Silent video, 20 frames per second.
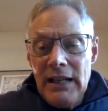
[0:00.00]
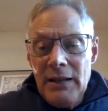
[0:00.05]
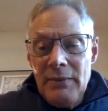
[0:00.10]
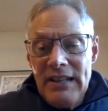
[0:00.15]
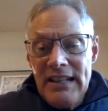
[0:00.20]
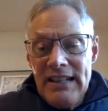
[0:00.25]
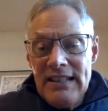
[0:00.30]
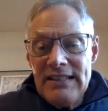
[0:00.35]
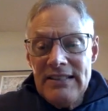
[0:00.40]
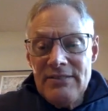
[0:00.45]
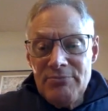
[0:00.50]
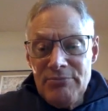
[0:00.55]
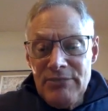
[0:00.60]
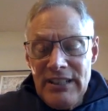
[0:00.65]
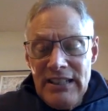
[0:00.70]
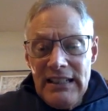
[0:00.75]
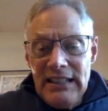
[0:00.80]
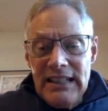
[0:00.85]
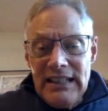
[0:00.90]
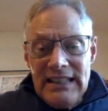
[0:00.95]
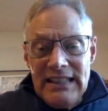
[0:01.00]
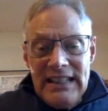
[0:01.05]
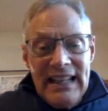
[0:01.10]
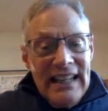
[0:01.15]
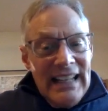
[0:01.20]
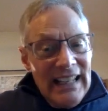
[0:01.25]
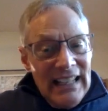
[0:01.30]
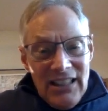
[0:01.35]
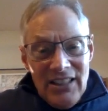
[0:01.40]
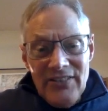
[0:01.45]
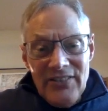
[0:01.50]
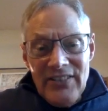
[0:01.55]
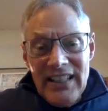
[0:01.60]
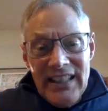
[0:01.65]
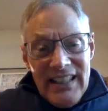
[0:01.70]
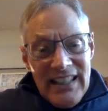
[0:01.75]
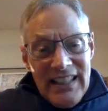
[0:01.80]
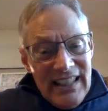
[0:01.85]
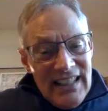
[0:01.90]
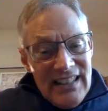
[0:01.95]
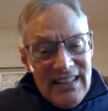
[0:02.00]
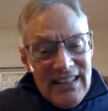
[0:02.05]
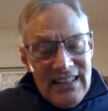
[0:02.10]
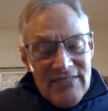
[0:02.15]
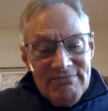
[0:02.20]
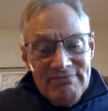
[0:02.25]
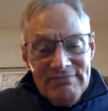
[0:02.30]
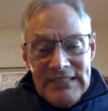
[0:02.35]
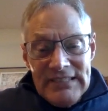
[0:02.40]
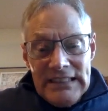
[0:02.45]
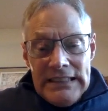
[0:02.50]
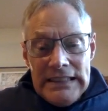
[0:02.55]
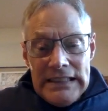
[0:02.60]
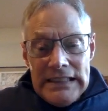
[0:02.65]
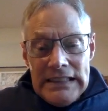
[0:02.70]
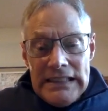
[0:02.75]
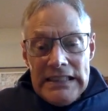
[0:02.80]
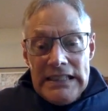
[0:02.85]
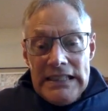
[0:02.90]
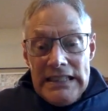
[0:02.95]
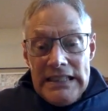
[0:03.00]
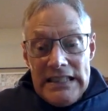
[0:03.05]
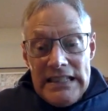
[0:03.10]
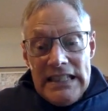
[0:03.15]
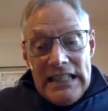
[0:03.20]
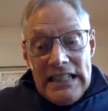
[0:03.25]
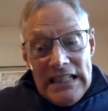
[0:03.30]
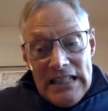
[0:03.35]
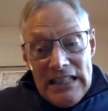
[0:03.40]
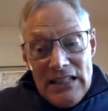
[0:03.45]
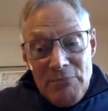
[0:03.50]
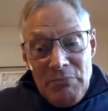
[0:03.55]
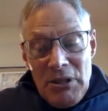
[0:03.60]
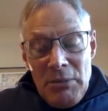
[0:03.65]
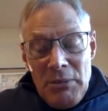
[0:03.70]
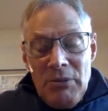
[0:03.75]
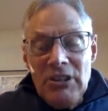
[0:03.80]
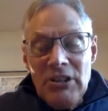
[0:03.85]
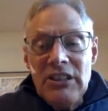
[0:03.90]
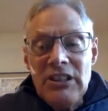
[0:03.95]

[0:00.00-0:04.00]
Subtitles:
because really the hell of it is, people